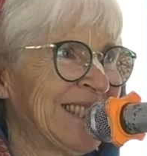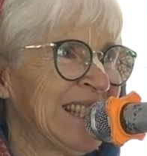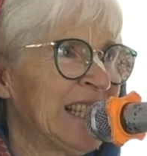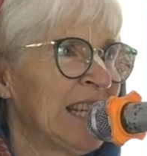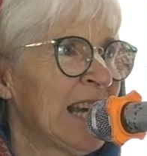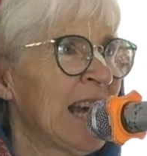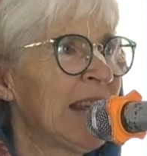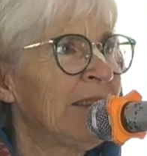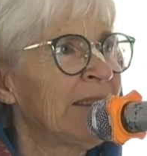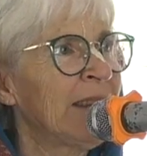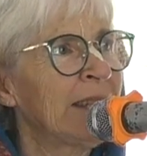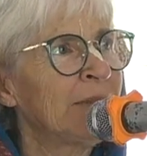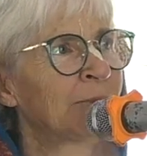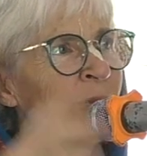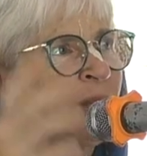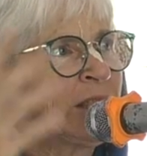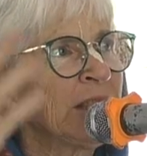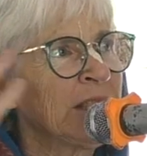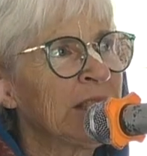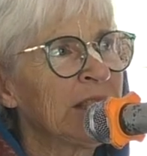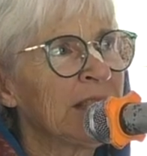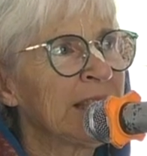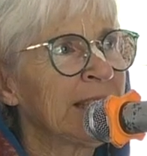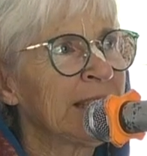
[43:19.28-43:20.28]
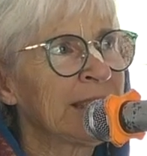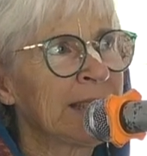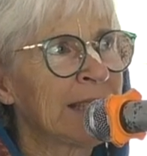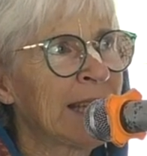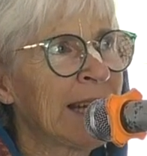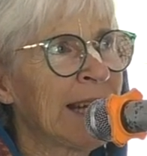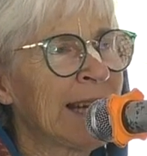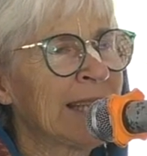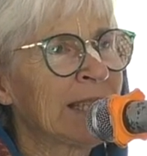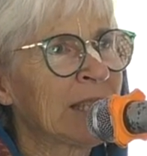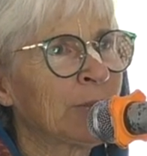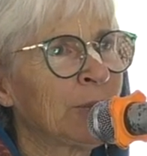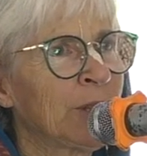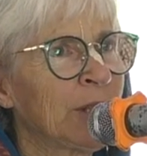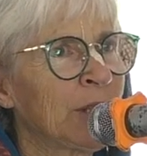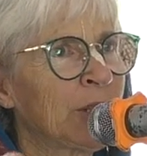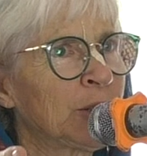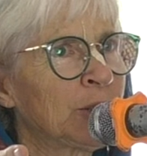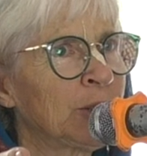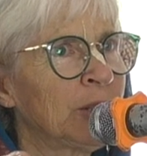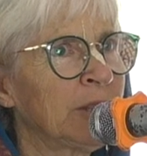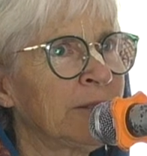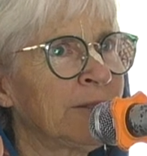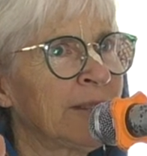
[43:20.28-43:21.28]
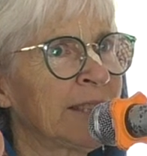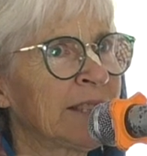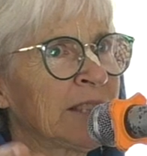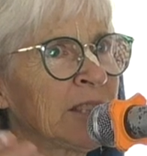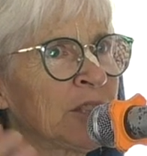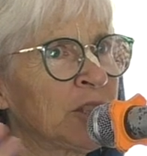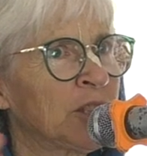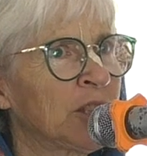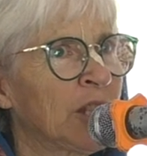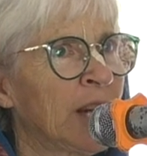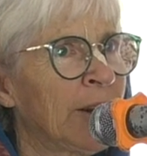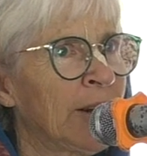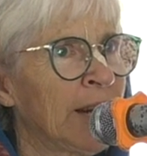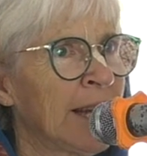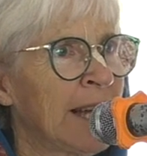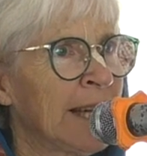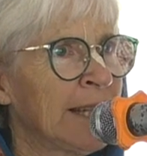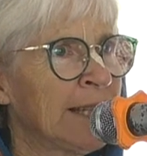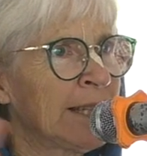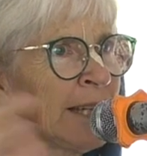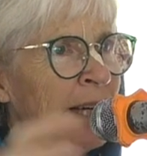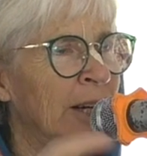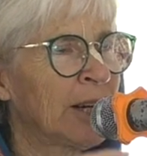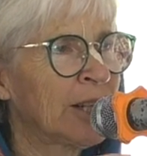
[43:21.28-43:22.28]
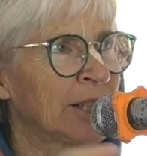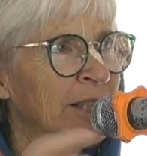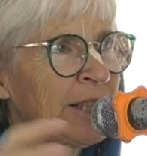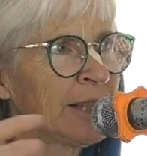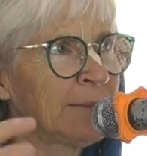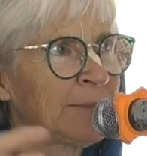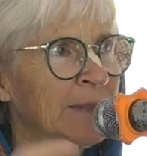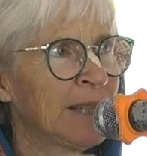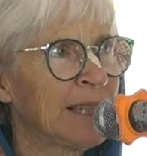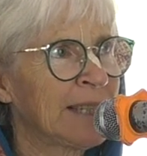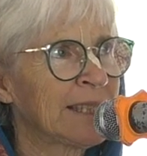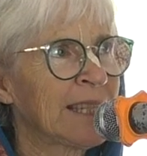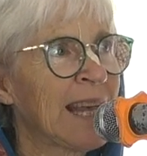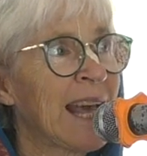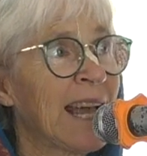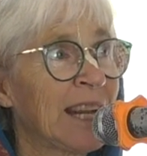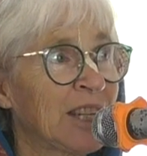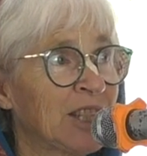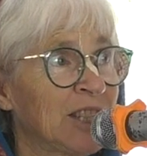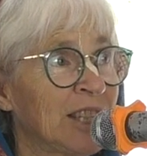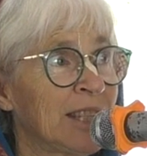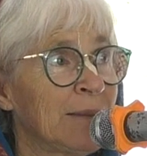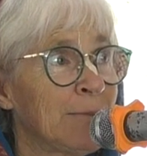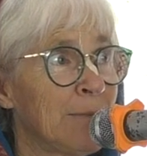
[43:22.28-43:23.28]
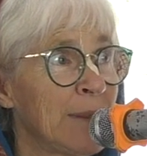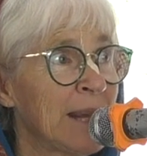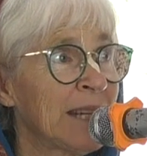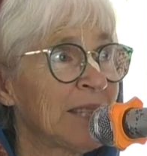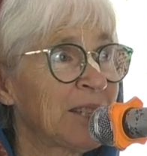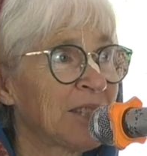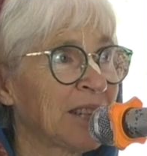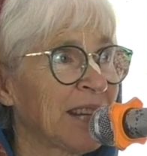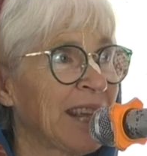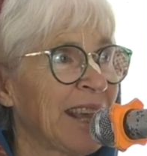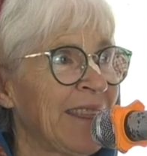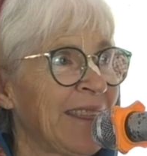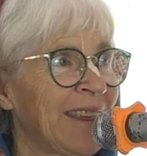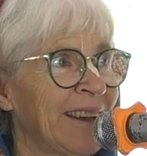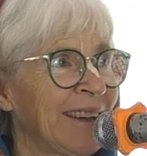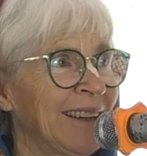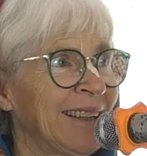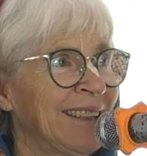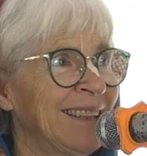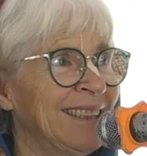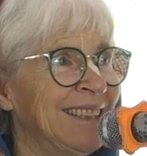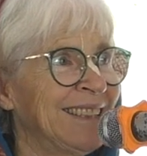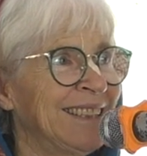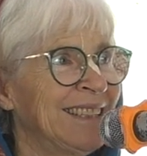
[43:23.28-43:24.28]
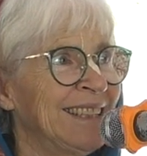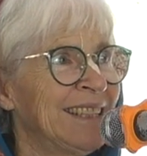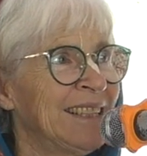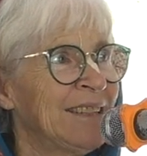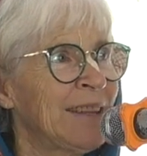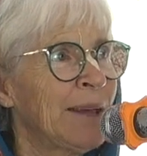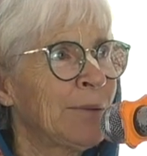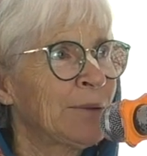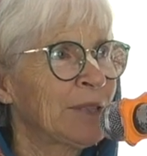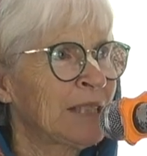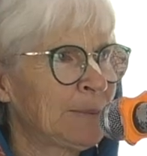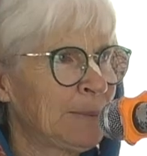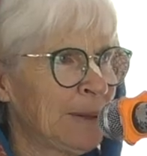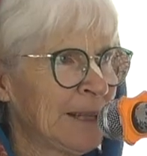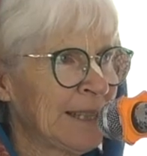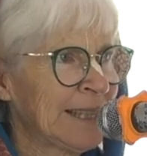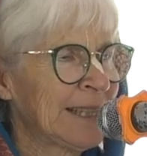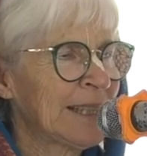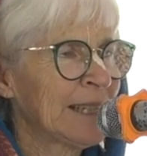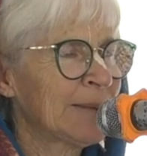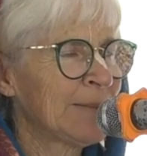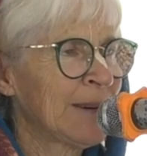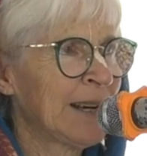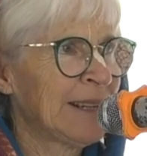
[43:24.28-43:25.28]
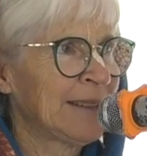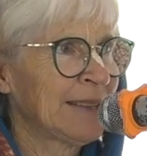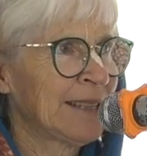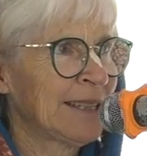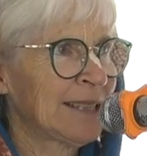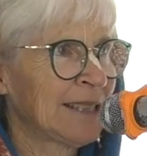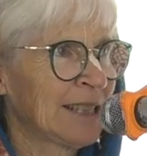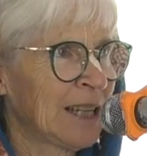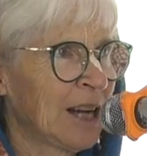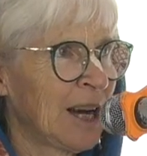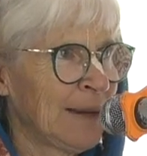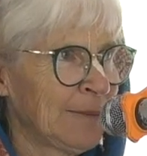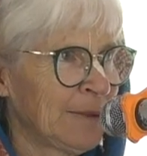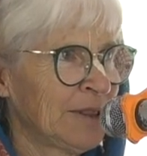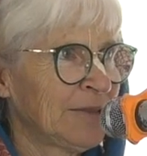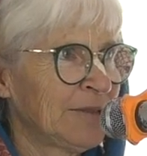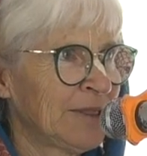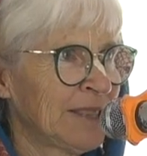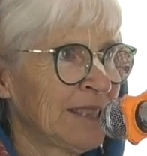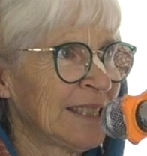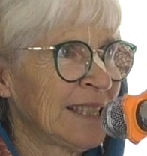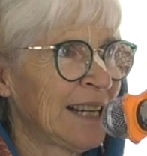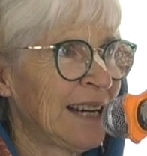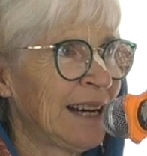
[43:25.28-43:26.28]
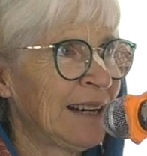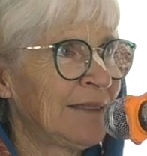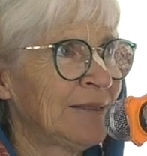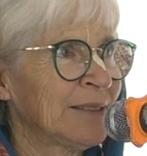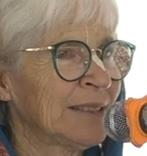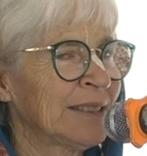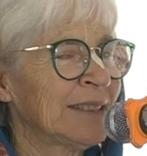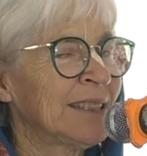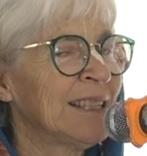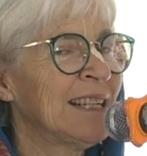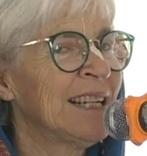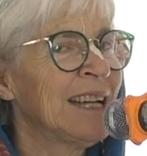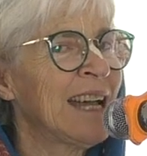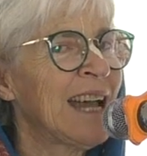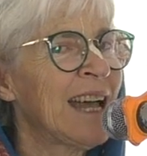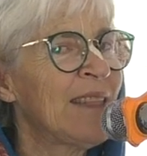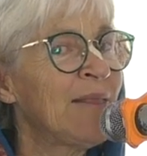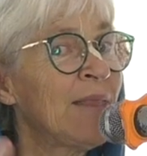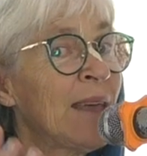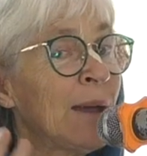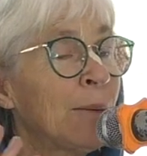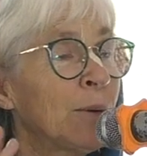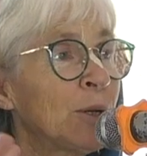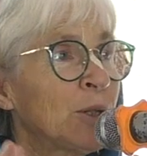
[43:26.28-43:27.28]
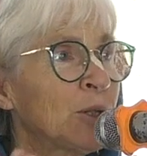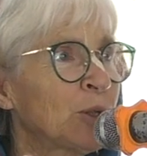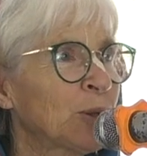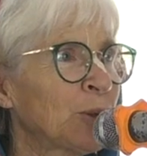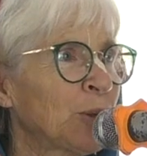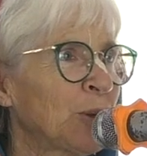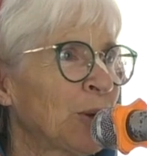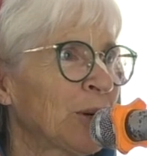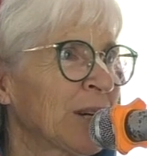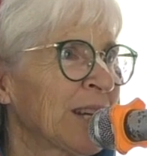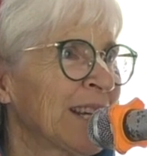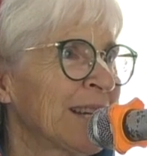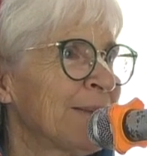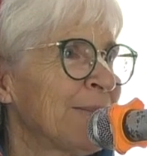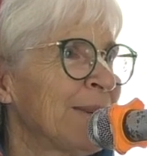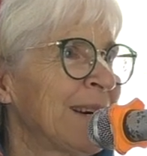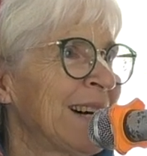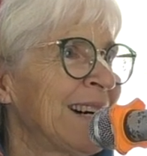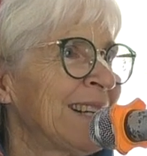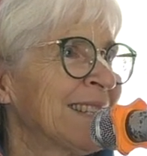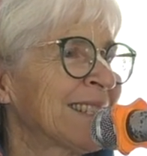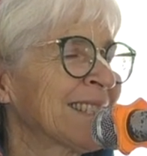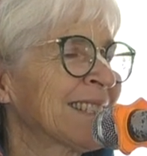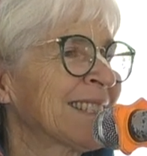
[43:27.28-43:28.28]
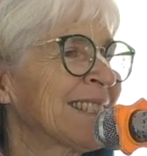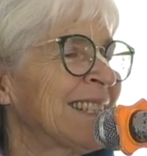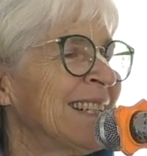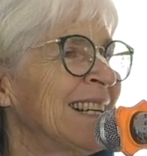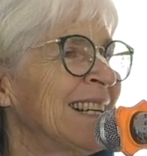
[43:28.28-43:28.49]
And then when years later, when Srinivasacharya and Narottama Das actually met together, they were speaking about their time in Vrindavan, and they were talking about